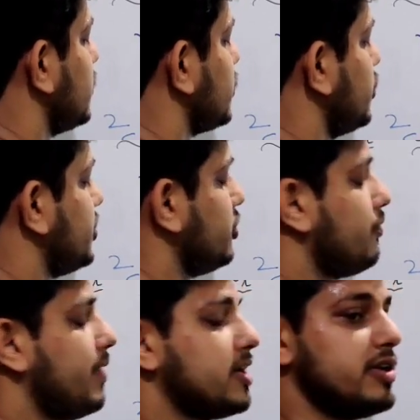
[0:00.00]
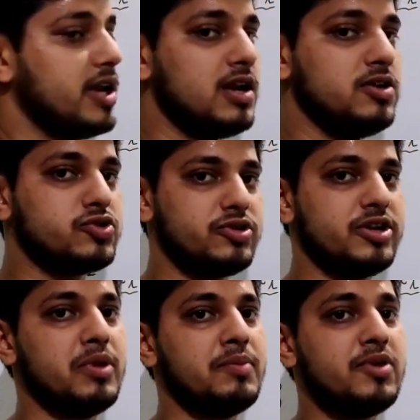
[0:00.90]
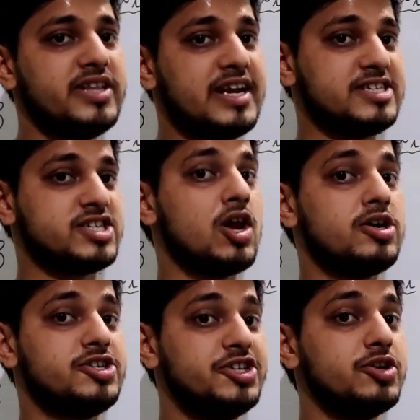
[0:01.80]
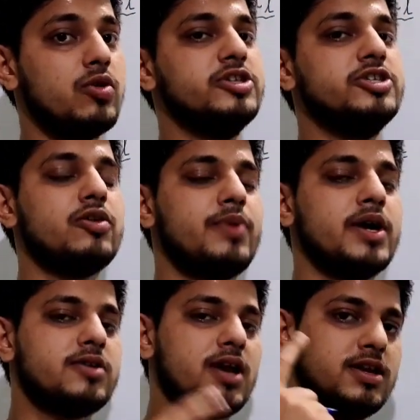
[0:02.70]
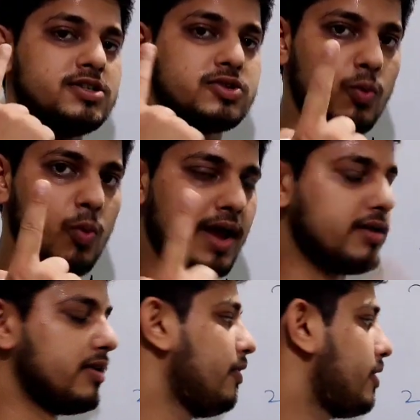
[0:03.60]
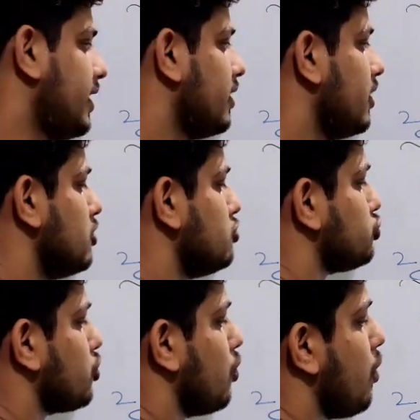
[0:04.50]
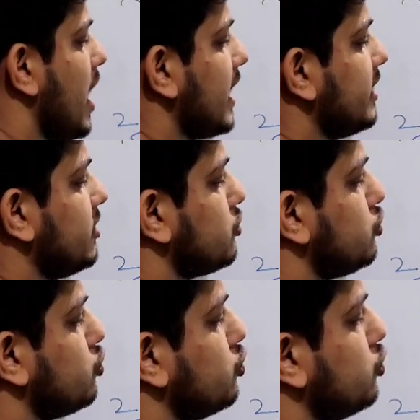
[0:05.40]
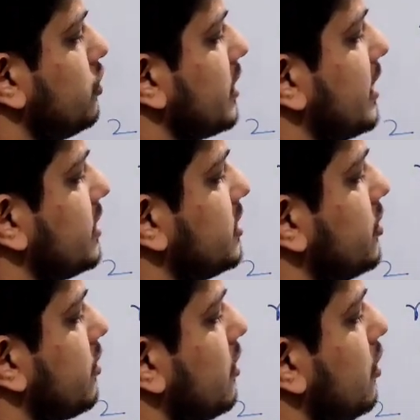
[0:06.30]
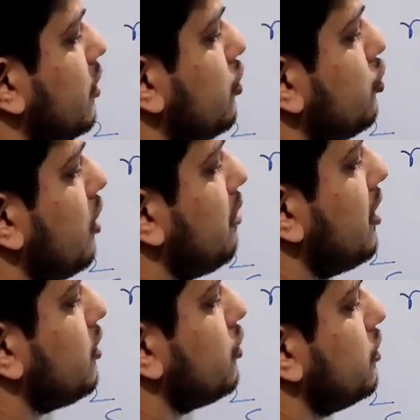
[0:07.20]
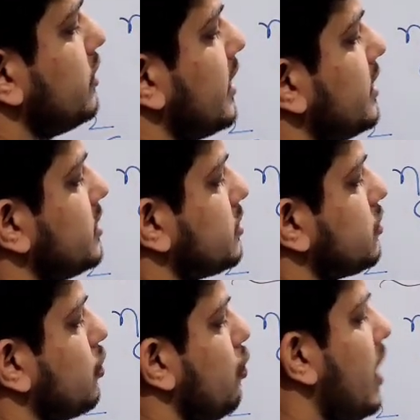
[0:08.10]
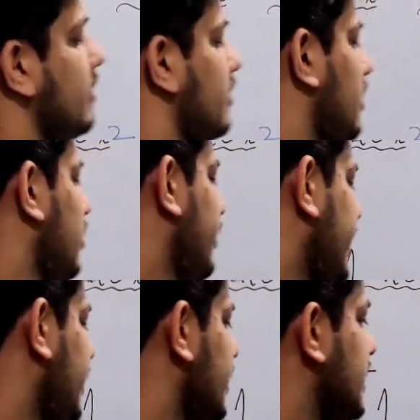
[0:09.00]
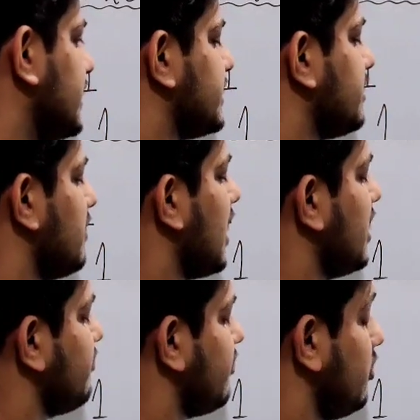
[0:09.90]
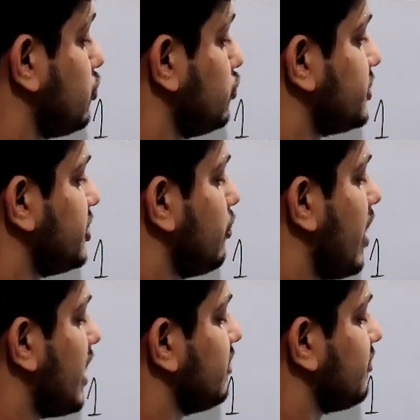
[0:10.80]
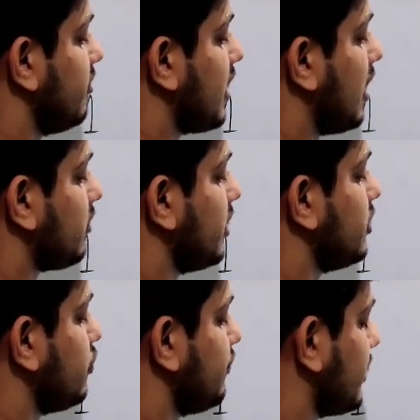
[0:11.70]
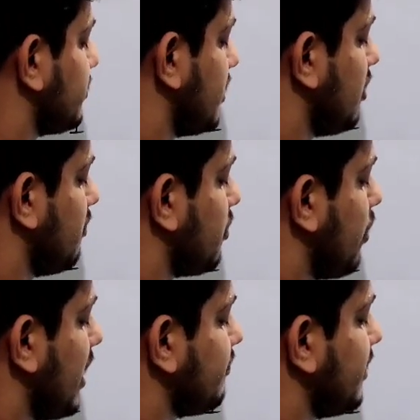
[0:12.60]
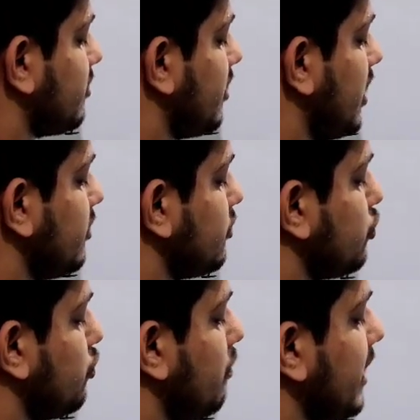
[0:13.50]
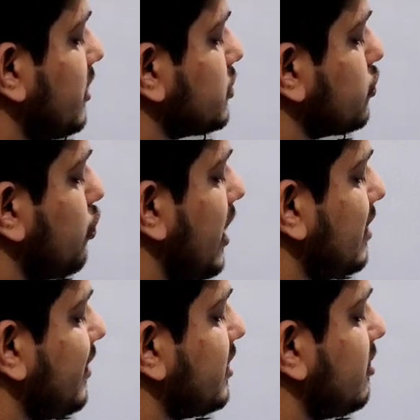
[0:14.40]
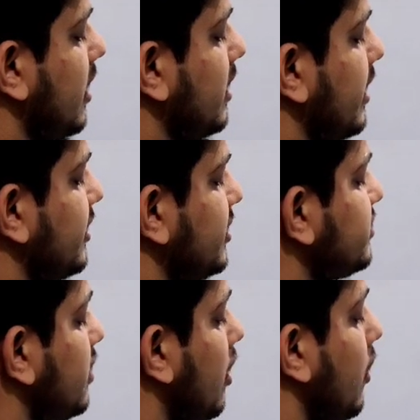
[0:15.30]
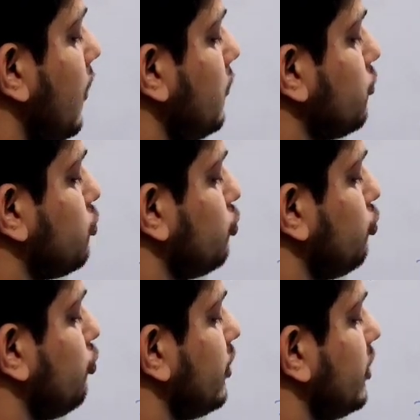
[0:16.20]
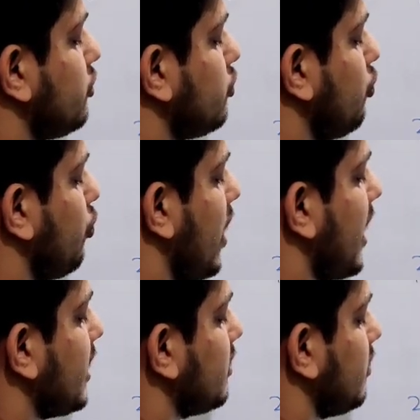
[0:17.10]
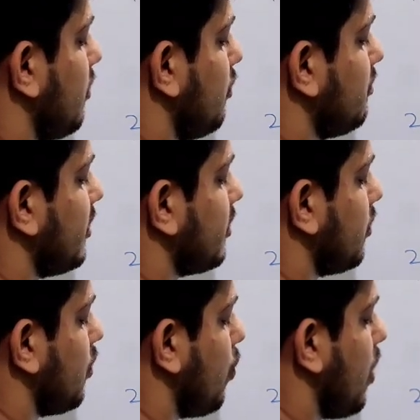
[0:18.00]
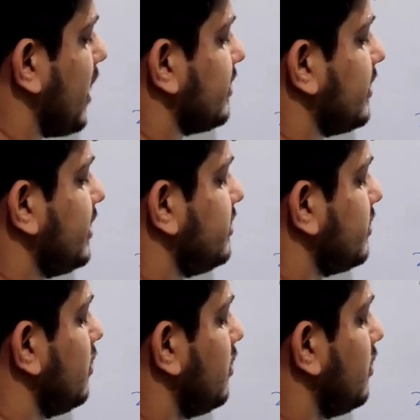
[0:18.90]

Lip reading: So 0 factorial, you should remember, that is not 0. 0 factorial is 1. Okay, so 1 into 2, that is your 2 over 2, that is 1. Okay, similarly, if you will 2C1, if you will calculate 2 factorial over 1 factorial into 2 minus 1 factorial, that is 2 into 1 over 1, right?